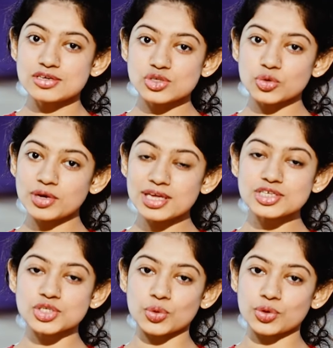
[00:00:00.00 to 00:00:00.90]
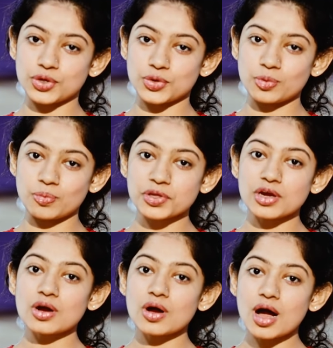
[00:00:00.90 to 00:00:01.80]
So we'll show you
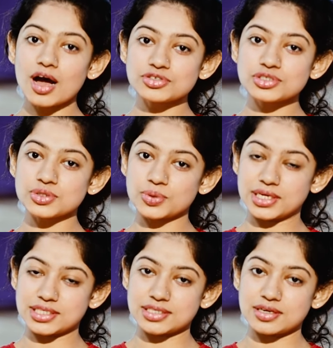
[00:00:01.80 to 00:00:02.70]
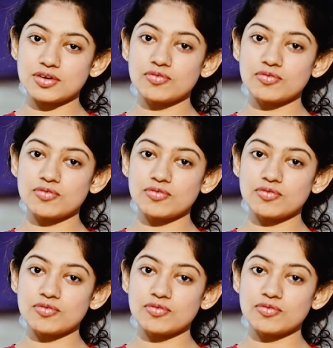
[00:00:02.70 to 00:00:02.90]
how to do it